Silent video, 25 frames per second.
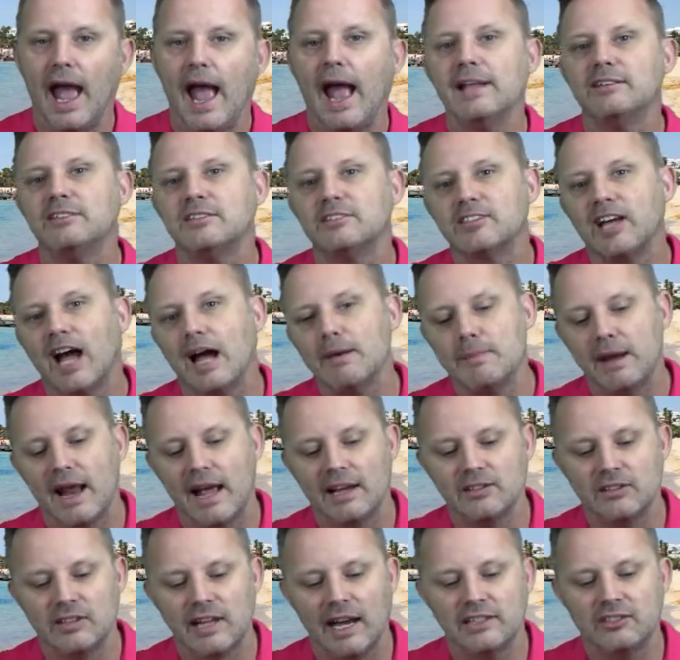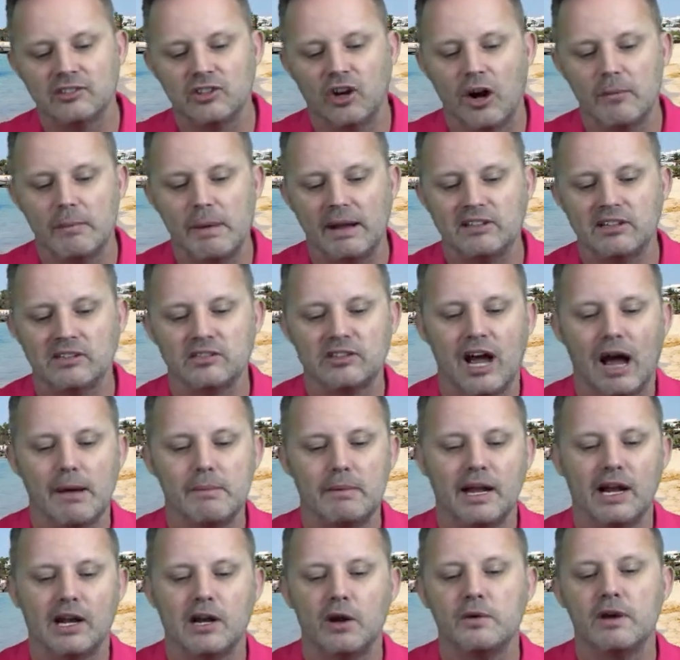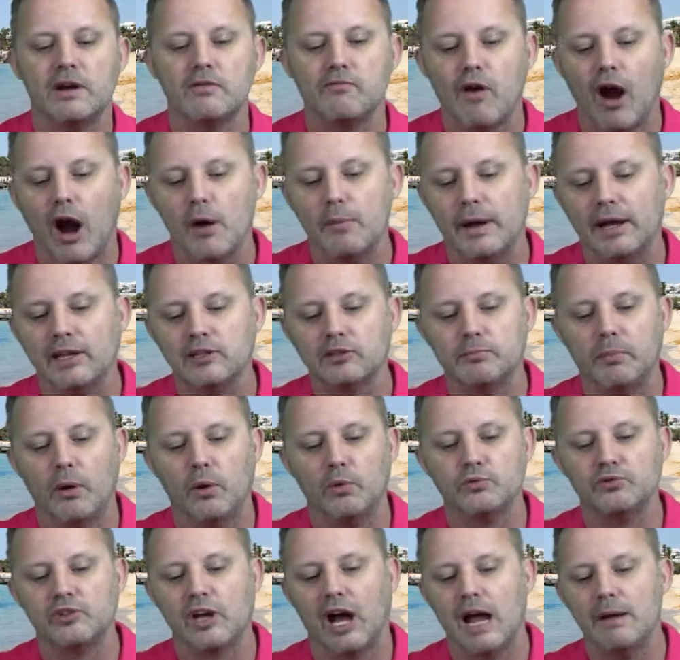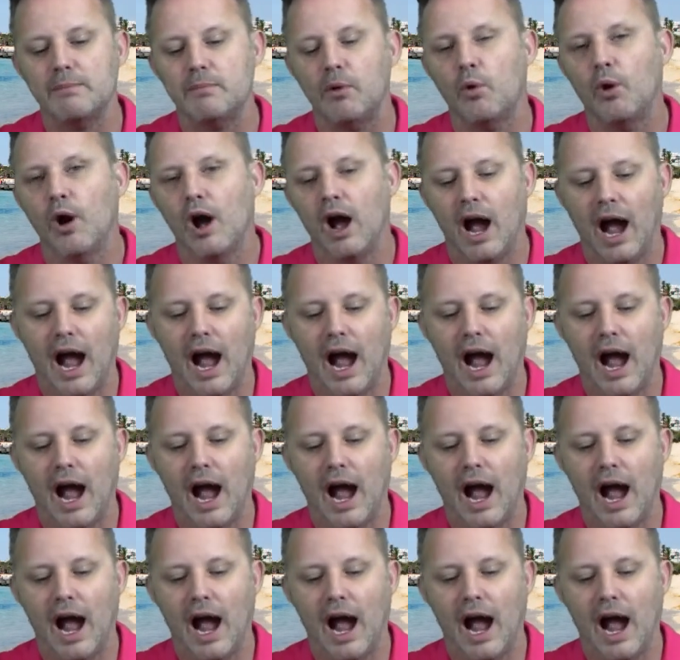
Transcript: Entertainment has daytime entertainment, including aerobics, pool table,